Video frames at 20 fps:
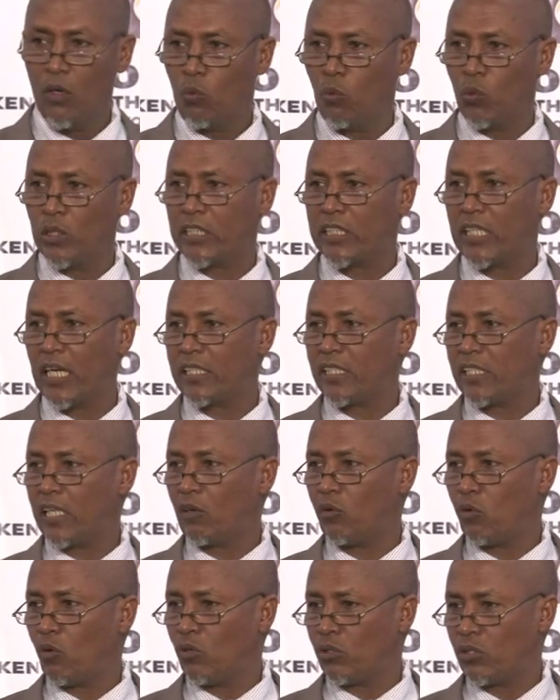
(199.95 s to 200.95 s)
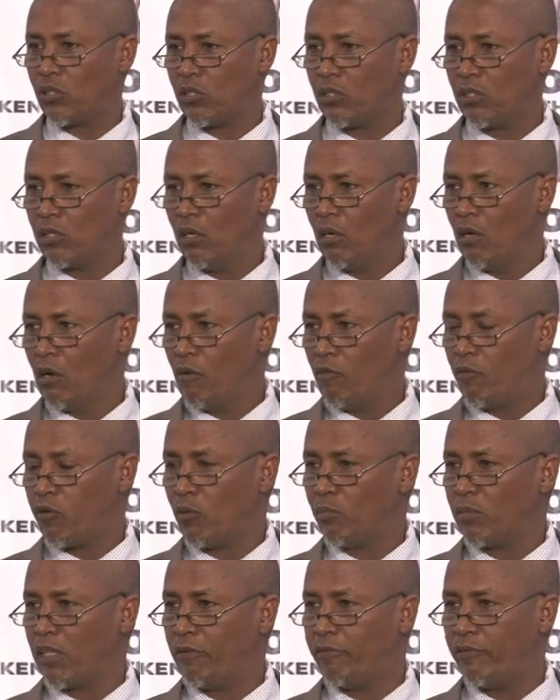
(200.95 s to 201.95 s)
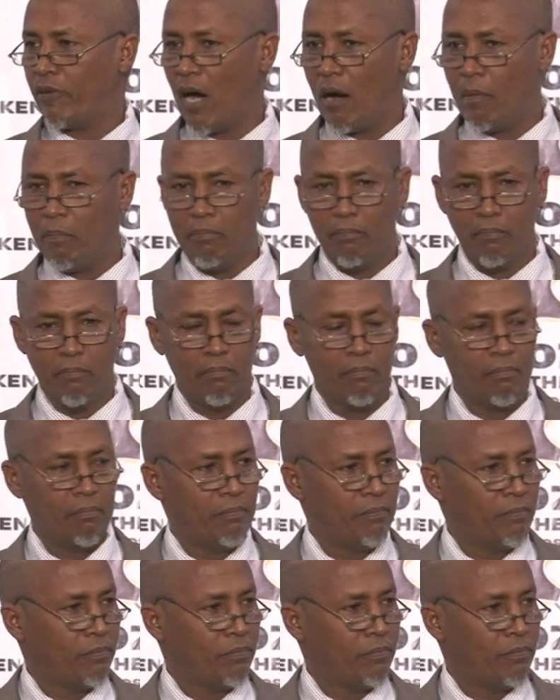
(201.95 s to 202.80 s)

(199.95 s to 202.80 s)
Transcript: which cuts across from the farm,